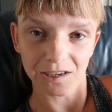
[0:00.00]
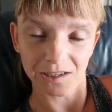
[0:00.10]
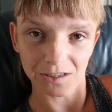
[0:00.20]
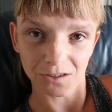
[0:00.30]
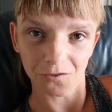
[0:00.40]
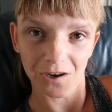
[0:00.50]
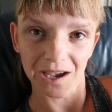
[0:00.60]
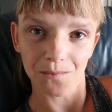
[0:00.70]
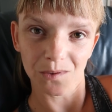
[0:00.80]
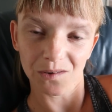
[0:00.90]

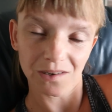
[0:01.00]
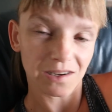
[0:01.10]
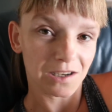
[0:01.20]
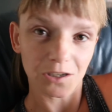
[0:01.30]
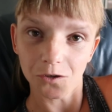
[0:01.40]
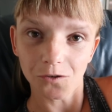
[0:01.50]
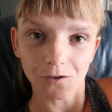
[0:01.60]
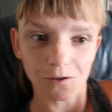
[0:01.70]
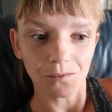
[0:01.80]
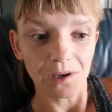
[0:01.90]
Instagram and
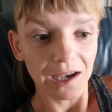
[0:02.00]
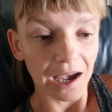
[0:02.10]
YouTube.